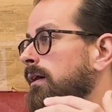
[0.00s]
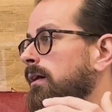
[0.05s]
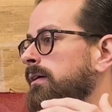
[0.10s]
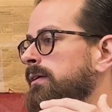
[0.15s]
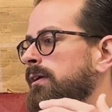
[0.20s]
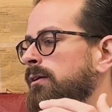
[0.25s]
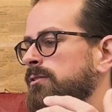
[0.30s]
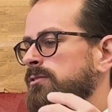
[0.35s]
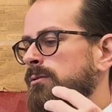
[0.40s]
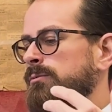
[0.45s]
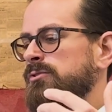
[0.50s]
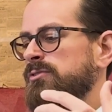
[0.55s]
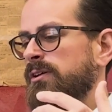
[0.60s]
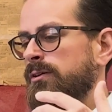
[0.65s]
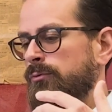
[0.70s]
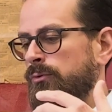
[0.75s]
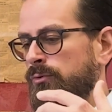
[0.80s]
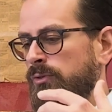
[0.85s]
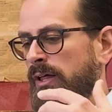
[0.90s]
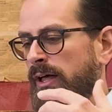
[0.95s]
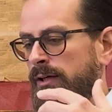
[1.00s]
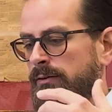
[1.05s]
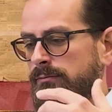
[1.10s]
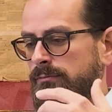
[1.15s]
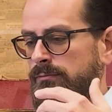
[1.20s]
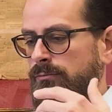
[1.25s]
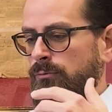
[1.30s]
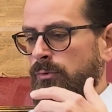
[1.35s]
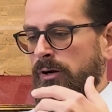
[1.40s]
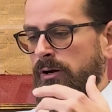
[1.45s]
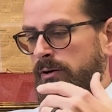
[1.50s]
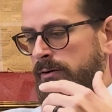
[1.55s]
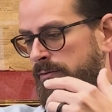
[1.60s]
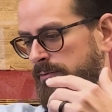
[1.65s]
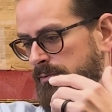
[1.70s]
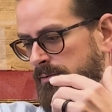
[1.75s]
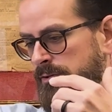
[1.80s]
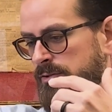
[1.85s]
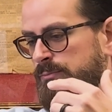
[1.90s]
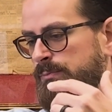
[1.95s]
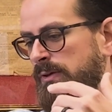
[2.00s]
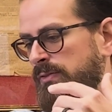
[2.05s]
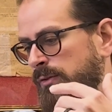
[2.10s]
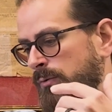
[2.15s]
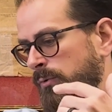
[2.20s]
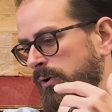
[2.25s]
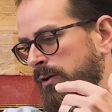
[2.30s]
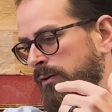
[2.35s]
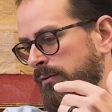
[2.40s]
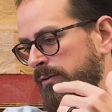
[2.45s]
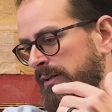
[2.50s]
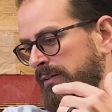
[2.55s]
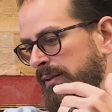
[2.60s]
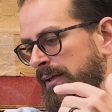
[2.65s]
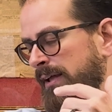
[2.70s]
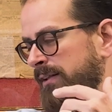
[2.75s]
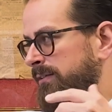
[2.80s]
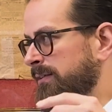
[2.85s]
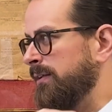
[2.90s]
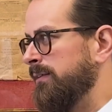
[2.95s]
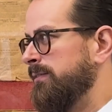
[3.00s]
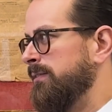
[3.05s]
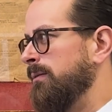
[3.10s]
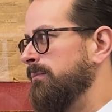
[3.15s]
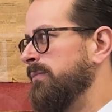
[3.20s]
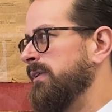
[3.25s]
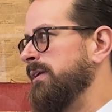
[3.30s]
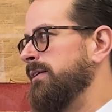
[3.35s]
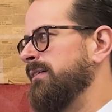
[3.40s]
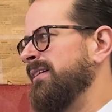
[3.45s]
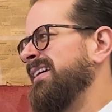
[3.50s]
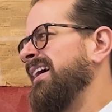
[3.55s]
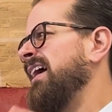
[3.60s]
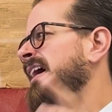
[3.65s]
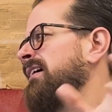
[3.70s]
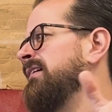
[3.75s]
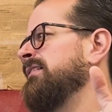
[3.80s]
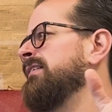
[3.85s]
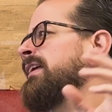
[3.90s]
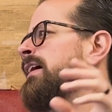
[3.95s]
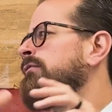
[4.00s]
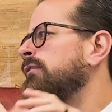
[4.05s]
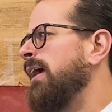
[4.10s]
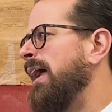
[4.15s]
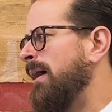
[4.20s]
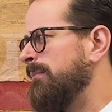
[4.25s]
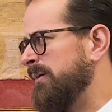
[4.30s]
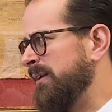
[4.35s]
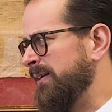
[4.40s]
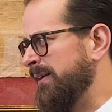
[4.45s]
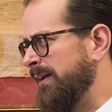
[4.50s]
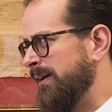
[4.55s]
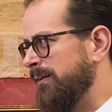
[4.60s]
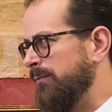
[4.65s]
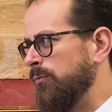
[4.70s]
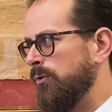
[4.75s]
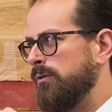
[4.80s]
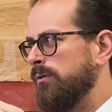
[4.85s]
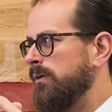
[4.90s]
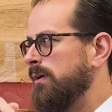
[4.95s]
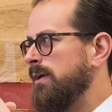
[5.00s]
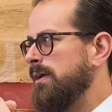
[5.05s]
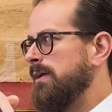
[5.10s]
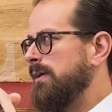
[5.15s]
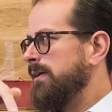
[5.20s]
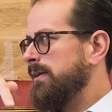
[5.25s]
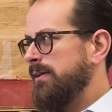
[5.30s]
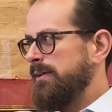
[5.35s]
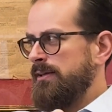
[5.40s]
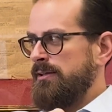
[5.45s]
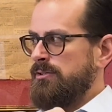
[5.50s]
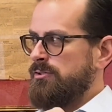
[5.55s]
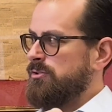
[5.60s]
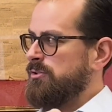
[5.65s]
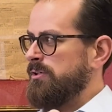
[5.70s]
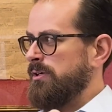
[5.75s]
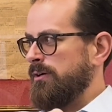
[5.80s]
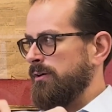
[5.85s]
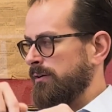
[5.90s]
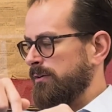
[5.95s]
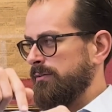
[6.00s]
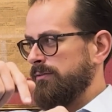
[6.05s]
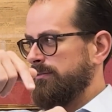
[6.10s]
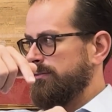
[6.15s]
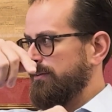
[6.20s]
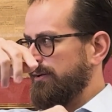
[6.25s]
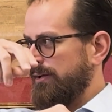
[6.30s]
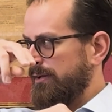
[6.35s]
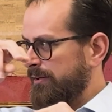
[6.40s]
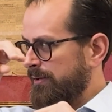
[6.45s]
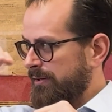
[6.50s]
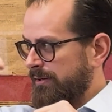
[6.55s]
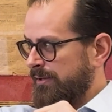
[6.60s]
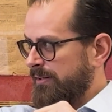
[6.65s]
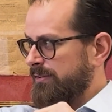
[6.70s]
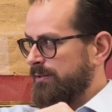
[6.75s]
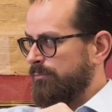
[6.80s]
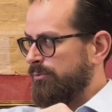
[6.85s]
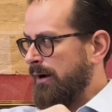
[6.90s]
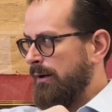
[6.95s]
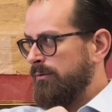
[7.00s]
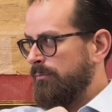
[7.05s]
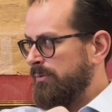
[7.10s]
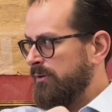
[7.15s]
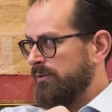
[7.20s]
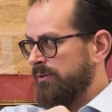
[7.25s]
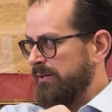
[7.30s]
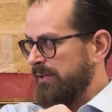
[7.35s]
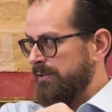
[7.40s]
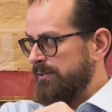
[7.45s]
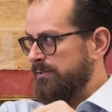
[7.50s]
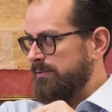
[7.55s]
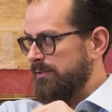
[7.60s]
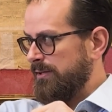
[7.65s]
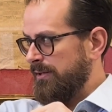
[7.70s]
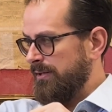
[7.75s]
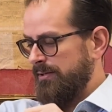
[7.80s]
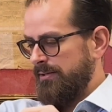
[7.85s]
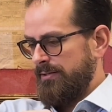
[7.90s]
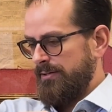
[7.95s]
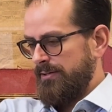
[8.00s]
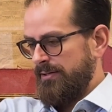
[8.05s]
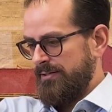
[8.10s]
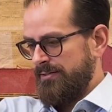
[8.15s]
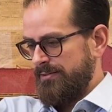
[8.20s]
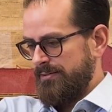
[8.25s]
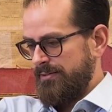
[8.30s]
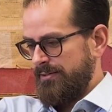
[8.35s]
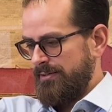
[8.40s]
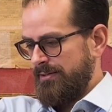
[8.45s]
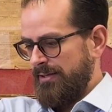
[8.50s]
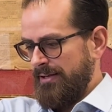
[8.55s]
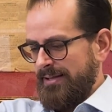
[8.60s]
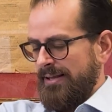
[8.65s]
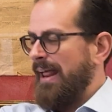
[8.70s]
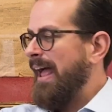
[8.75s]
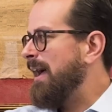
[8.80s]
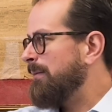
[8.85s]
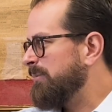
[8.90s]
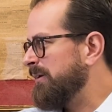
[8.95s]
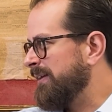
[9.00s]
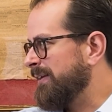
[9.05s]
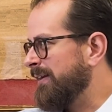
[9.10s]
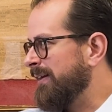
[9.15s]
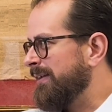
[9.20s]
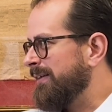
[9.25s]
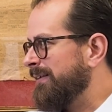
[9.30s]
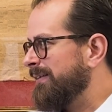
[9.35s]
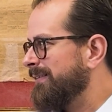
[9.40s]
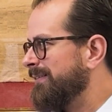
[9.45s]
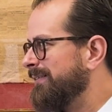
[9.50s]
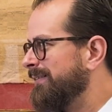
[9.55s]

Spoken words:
It's almost like roulette where you spin the wheel and it lands on something. You're like, it'll never happen again. Well, each year, the probability, it can happen again.